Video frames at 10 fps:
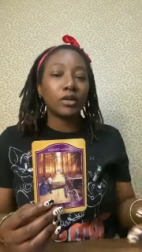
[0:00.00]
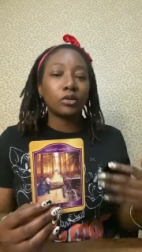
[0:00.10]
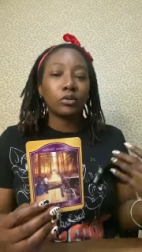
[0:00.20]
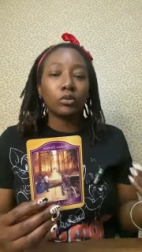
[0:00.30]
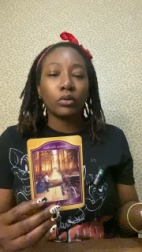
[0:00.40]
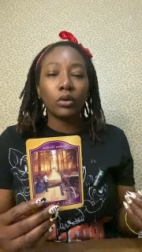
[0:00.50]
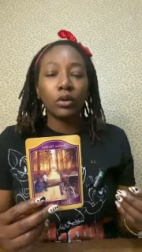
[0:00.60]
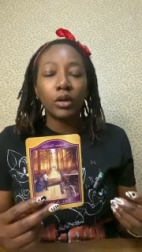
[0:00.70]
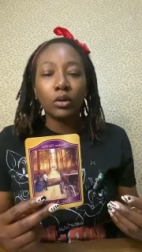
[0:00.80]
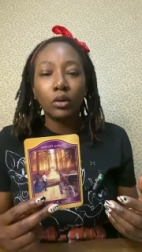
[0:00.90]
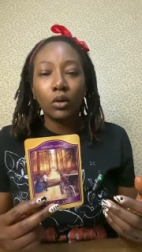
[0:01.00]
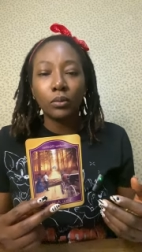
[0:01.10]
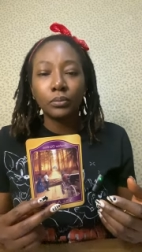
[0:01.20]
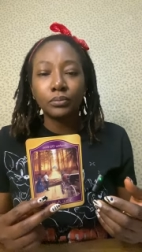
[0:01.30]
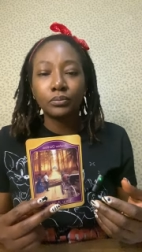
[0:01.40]
you grow your
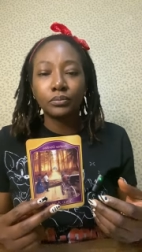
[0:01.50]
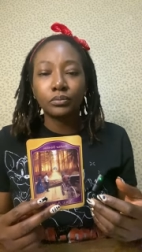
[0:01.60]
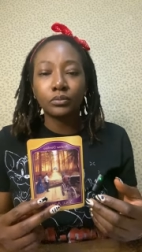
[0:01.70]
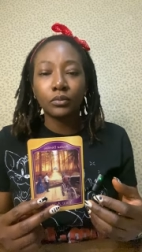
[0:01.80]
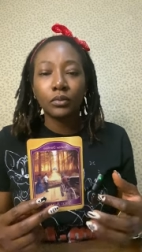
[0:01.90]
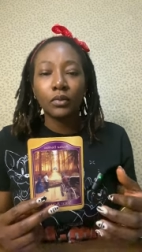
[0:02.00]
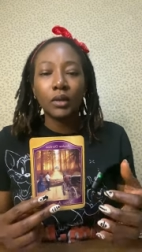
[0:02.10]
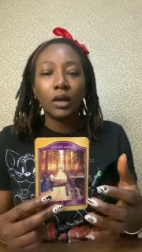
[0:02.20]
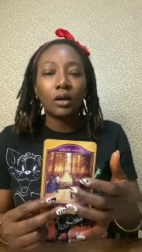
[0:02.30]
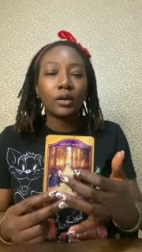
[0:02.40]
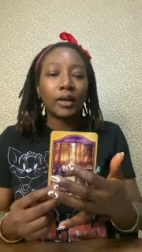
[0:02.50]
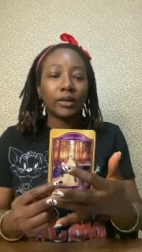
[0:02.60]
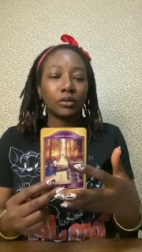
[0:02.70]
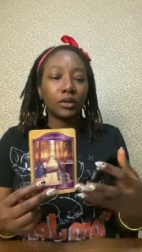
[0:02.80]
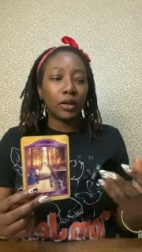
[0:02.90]
income, how
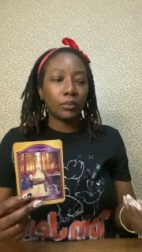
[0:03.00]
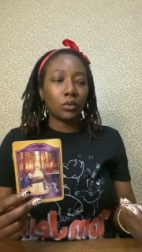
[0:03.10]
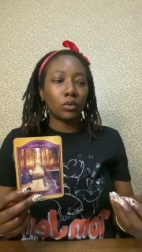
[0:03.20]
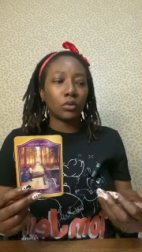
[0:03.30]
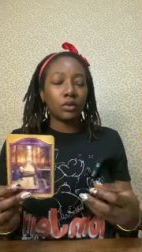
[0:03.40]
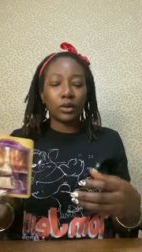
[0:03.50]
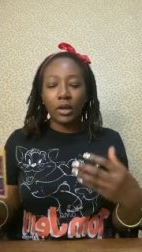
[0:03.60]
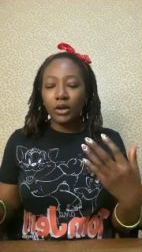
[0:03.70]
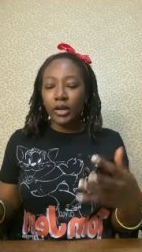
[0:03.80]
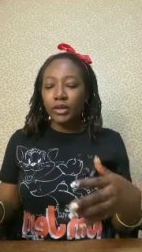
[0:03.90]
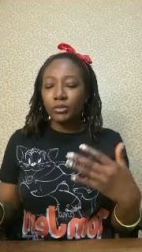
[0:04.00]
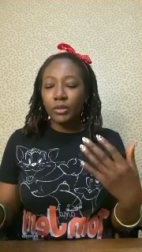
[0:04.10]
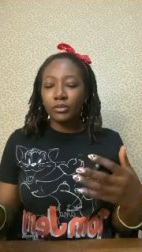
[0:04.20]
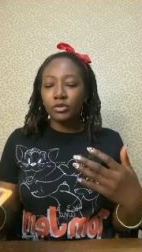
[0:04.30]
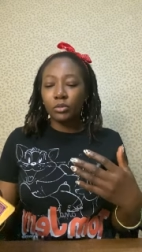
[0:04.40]
can you get more, how can you be
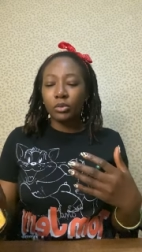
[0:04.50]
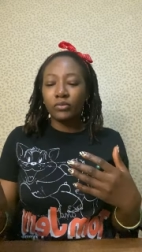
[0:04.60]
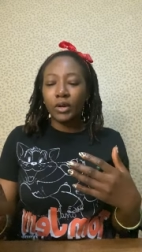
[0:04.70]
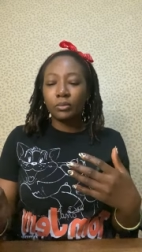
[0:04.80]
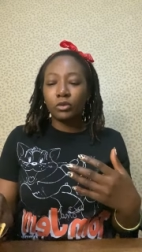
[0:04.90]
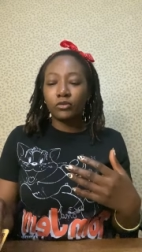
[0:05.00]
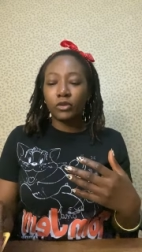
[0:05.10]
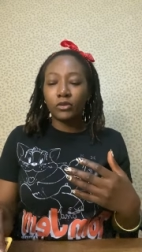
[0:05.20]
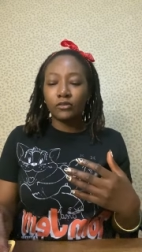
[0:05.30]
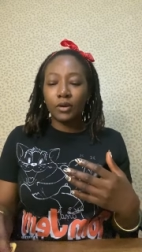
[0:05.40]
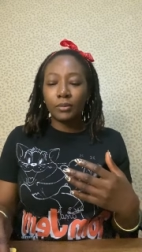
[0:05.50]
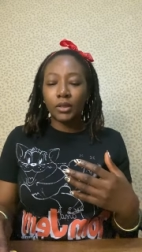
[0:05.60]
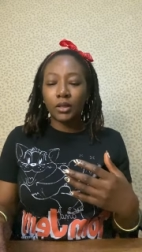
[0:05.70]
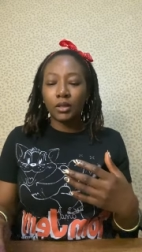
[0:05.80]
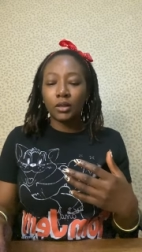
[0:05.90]
able to provide more for your
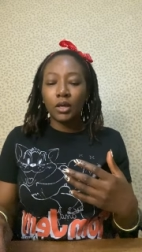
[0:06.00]
family,